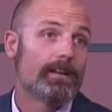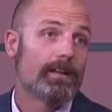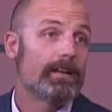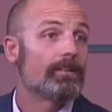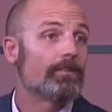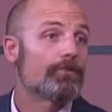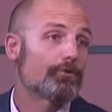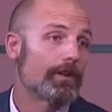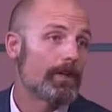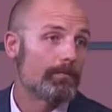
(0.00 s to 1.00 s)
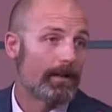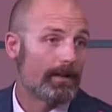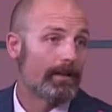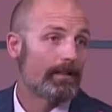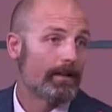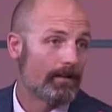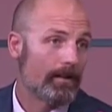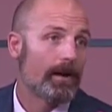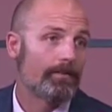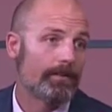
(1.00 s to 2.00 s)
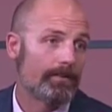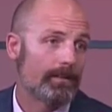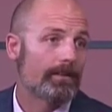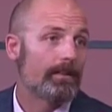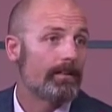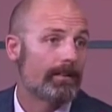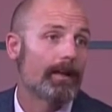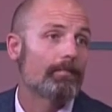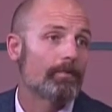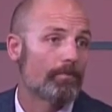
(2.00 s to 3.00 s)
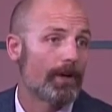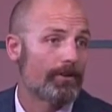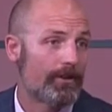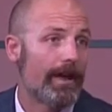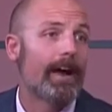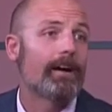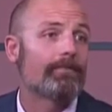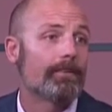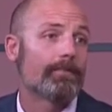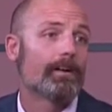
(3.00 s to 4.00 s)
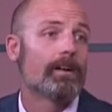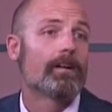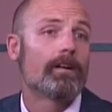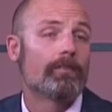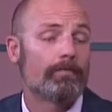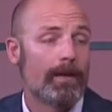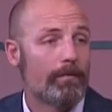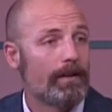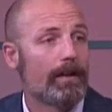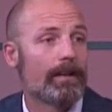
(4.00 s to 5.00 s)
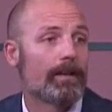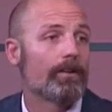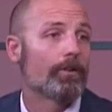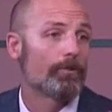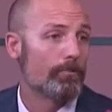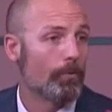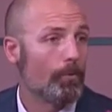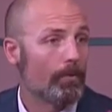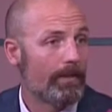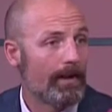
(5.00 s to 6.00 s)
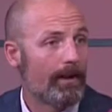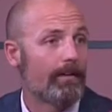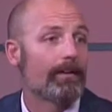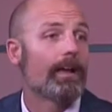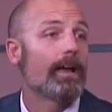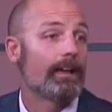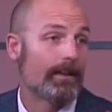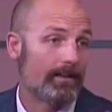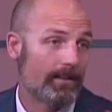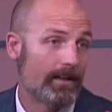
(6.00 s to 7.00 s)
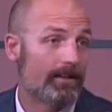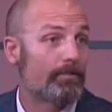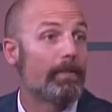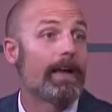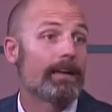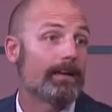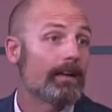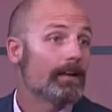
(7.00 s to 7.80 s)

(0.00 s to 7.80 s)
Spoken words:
It is a dream that I think a lot of us at the East Hampton branch have of maybe getting another pool there and expanding.